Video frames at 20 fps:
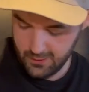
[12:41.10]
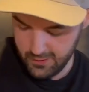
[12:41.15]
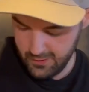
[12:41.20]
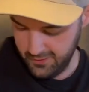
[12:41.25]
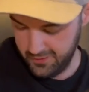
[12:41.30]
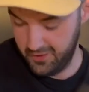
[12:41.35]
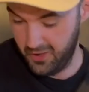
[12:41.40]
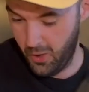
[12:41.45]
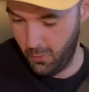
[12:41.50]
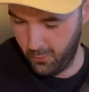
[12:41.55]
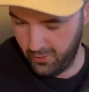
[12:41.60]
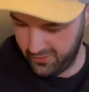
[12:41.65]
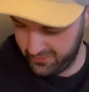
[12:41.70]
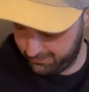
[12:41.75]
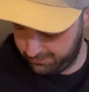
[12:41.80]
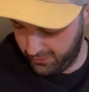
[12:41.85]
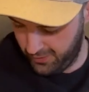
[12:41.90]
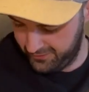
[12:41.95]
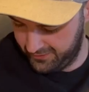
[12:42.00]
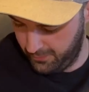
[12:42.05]
you know, when it's
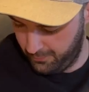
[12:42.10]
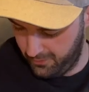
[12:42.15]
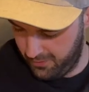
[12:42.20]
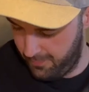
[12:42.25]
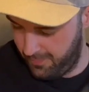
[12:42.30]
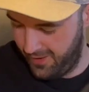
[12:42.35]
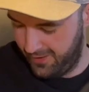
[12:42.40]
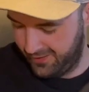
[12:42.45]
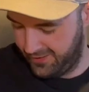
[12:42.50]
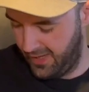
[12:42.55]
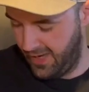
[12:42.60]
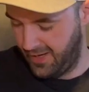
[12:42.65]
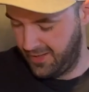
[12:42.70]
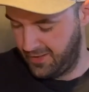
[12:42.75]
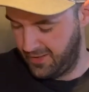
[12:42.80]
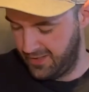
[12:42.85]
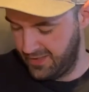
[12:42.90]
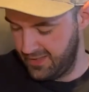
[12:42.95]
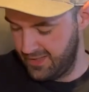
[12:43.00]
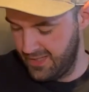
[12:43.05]
plugged in with a bit of
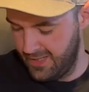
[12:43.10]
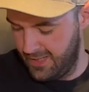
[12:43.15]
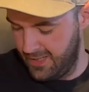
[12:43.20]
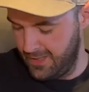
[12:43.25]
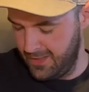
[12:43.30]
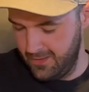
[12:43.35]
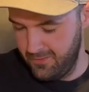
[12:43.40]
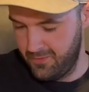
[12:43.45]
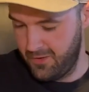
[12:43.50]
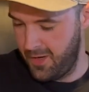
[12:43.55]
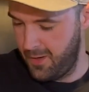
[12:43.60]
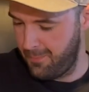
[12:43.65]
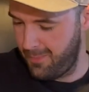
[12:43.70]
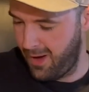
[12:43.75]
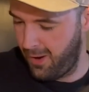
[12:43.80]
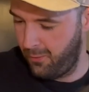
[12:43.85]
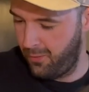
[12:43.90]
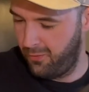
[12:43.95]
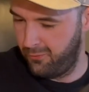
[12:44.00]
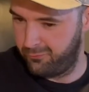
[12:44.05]
gain, the
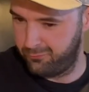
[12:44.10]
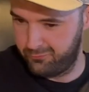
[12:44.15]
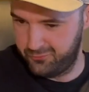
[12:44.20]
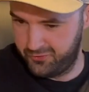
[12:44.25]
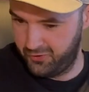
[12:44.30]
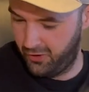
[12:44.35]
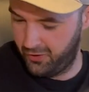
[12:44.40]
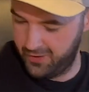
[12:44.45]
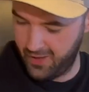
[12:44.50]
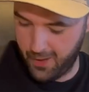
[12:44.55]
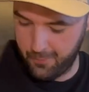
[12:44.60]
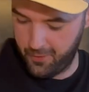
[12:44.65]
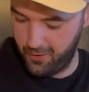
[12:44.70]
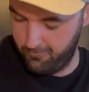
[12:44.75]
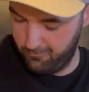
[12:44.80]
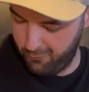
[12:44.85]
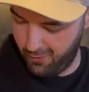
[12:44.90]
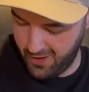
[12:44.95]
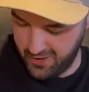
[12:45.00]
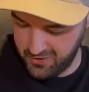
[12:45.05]
amount of dynamic
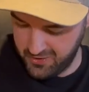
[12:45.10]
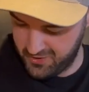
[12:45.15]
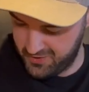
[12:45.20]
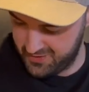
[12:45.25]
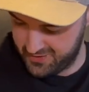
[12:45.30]
range and